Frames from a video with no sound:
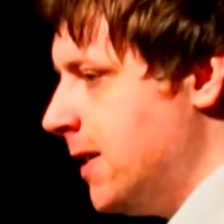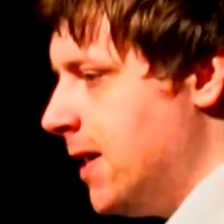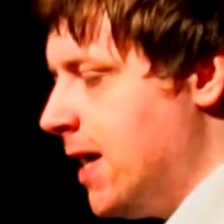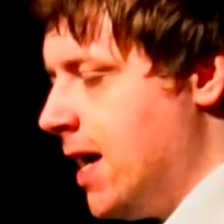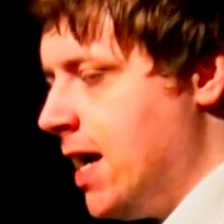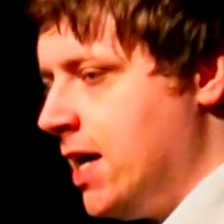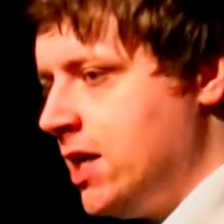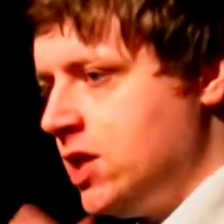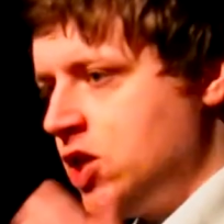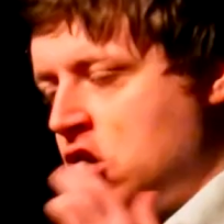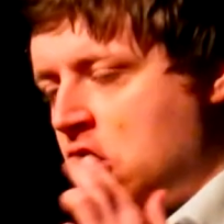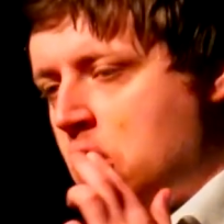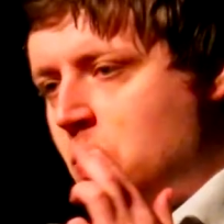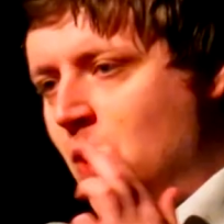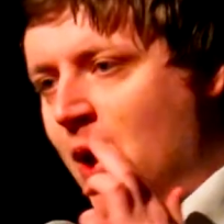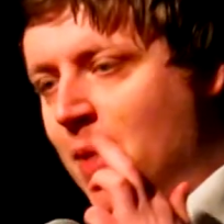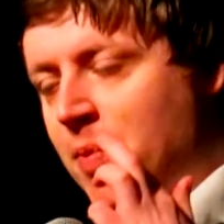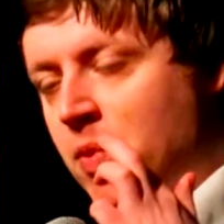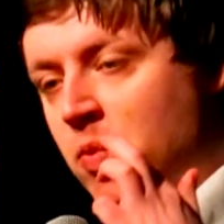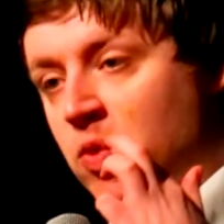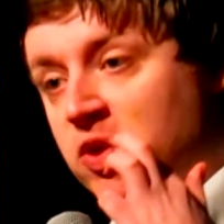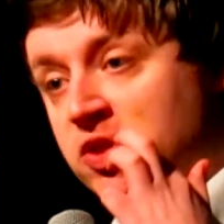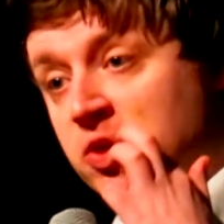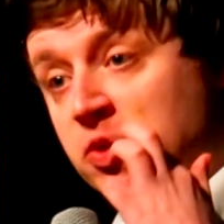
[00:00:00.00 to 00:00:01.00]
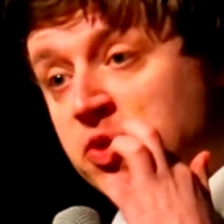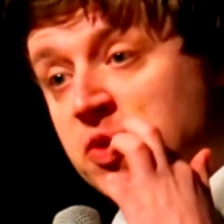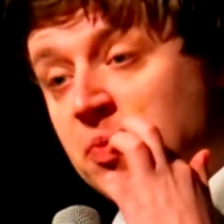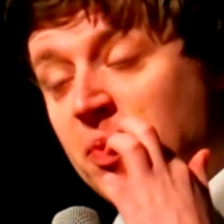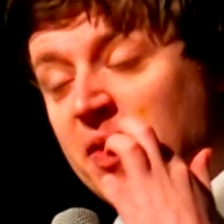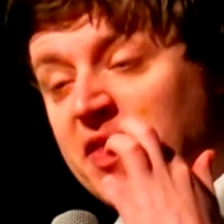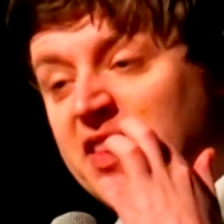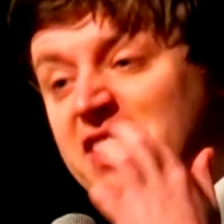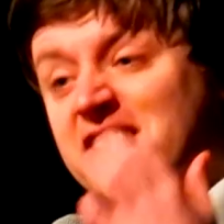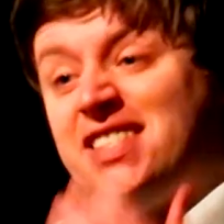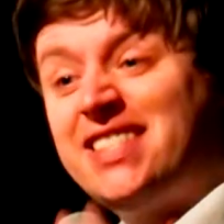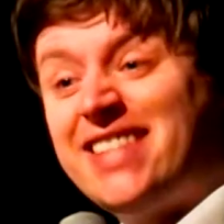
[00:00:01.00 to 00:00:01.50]
and what happened was, I was up
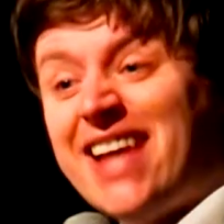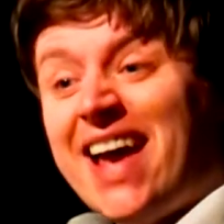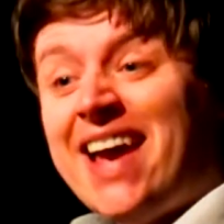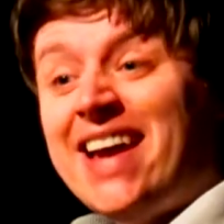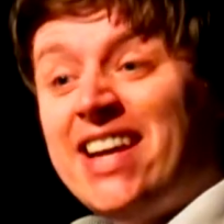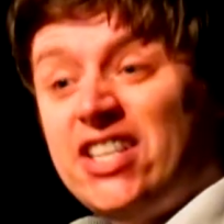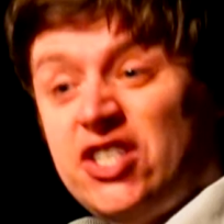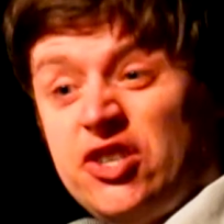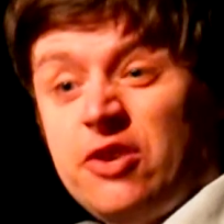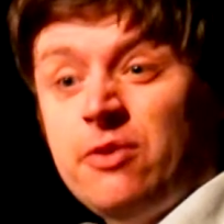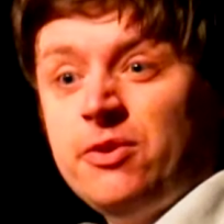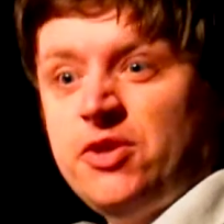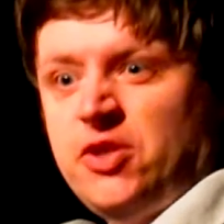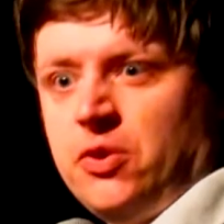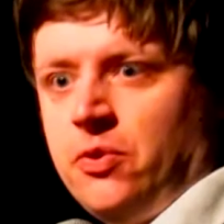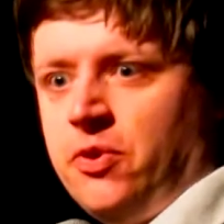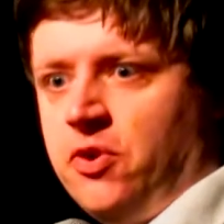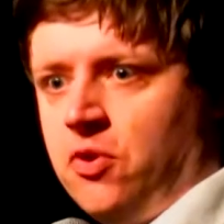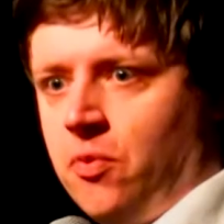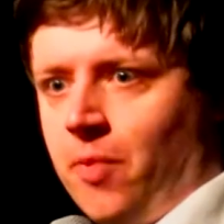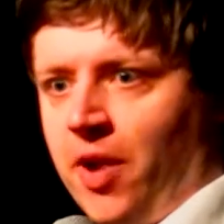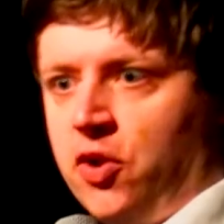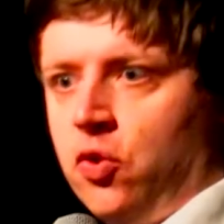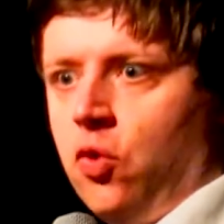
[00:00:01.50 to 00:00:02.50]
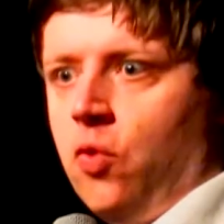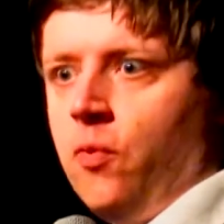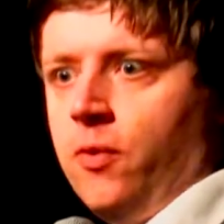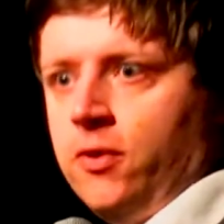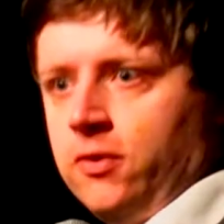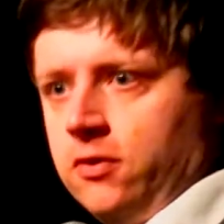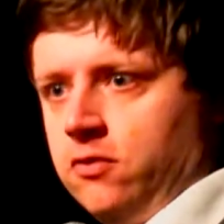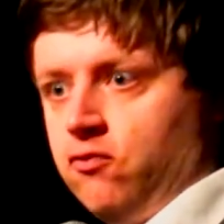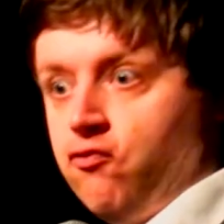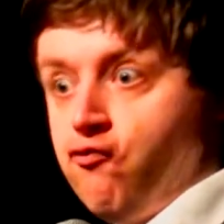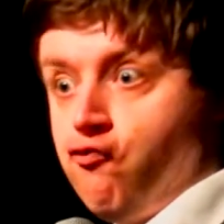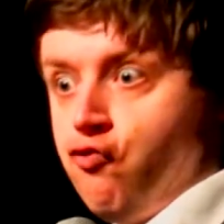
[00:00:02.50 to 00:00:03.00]
on the stage and I was doing all my
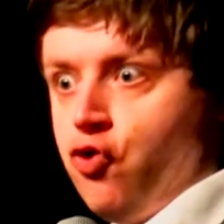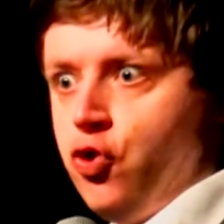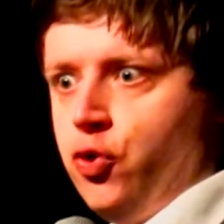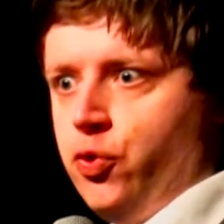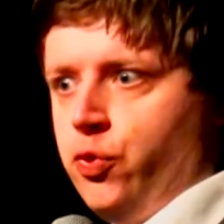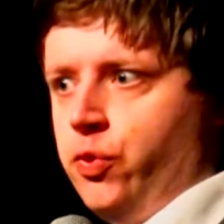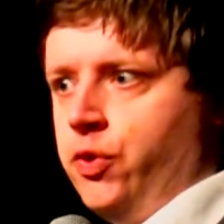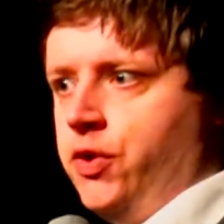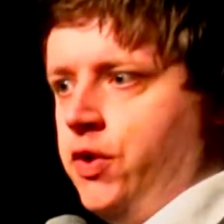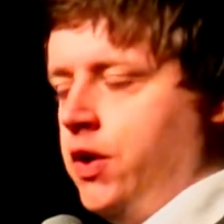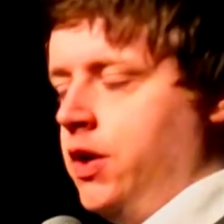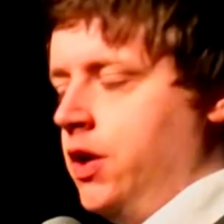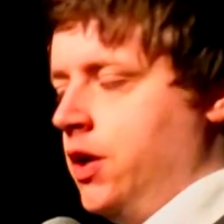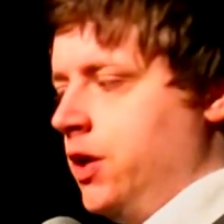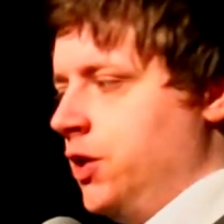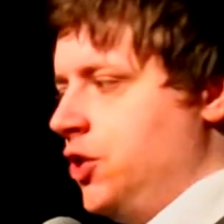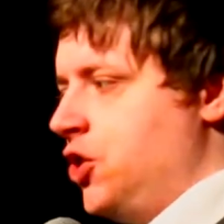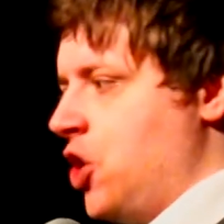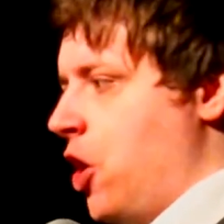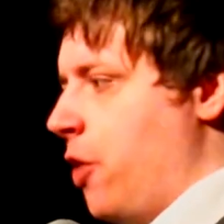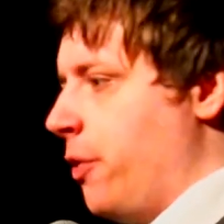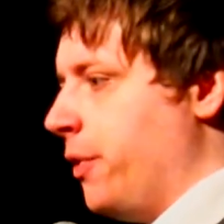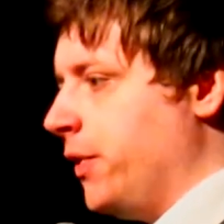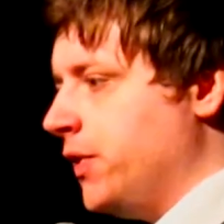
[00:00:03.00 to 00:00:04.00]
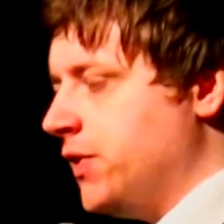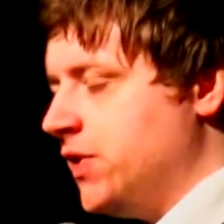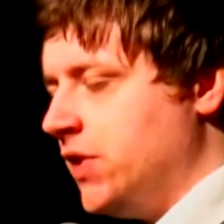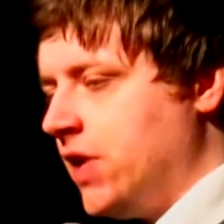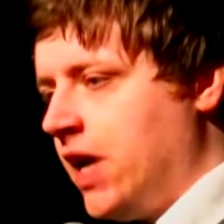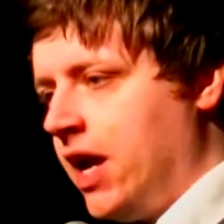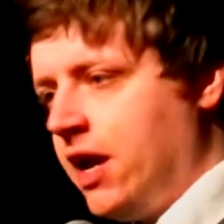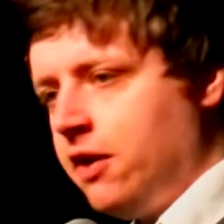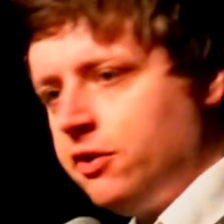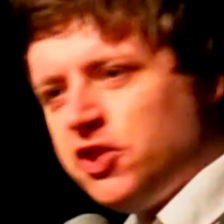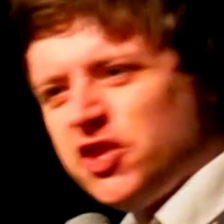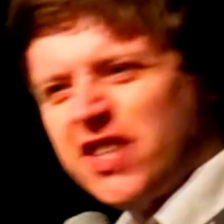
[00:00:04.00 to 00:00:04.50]
normal rude jokes,
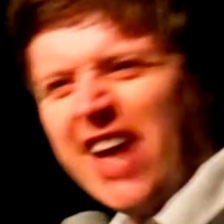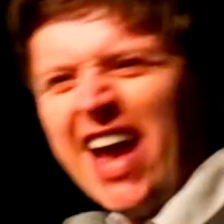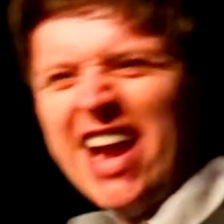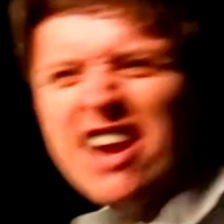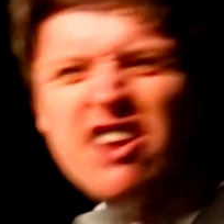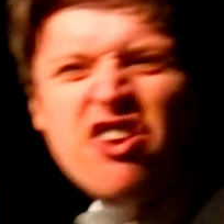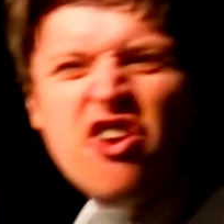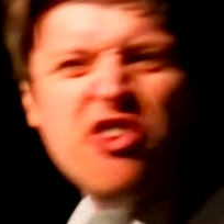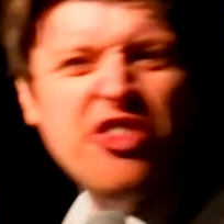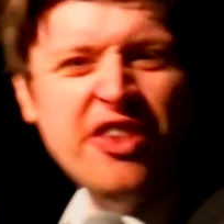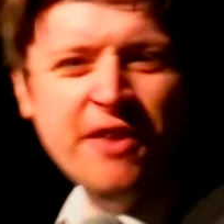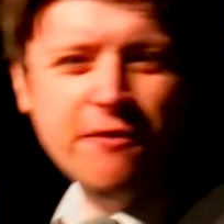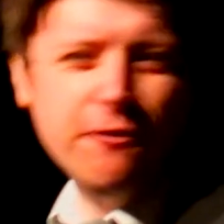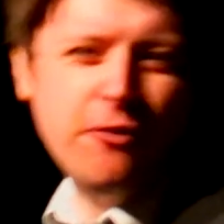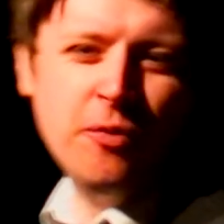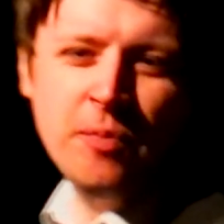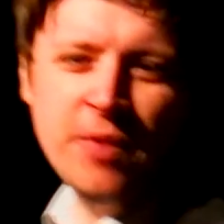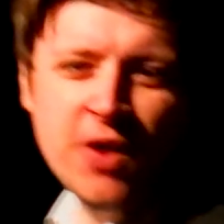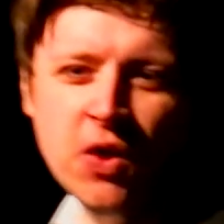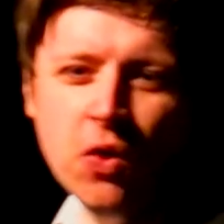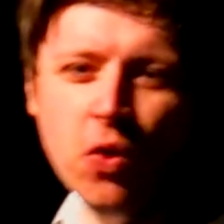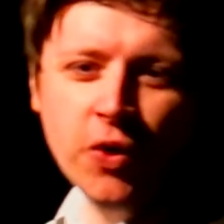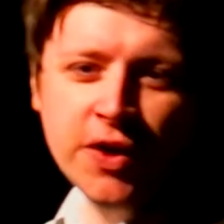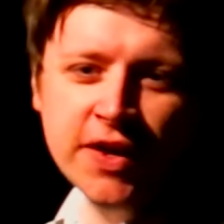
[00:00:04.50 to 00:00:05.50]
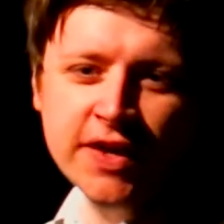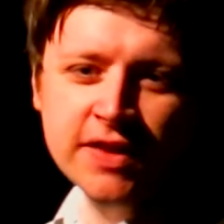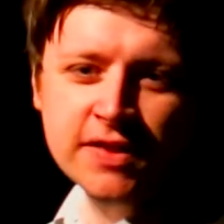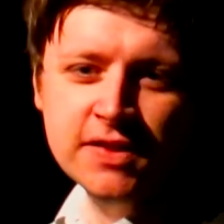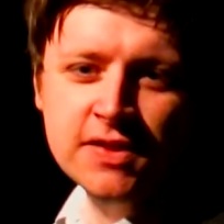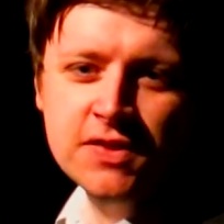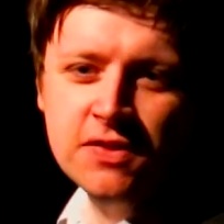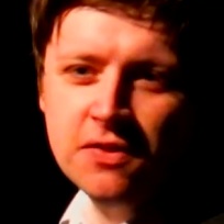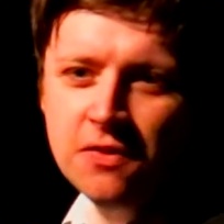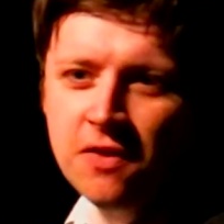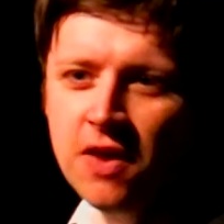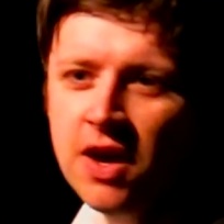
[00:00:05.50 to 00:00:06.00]
and I was just getting nothing from the
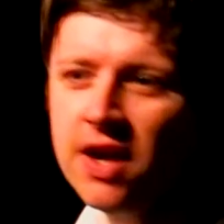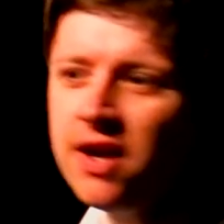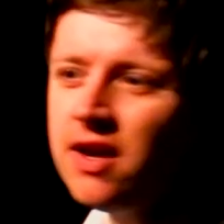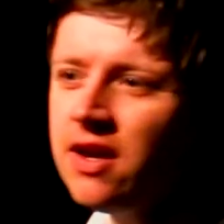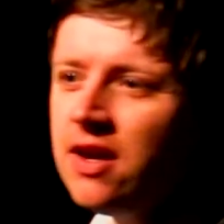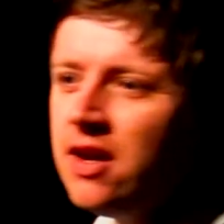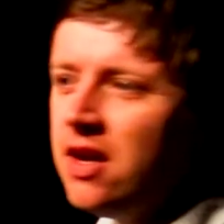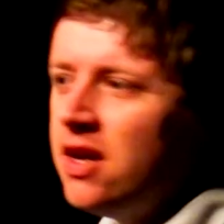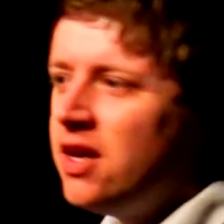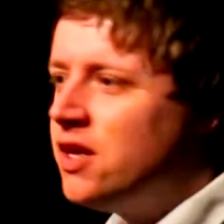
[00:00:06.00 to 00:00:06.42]
audience, right?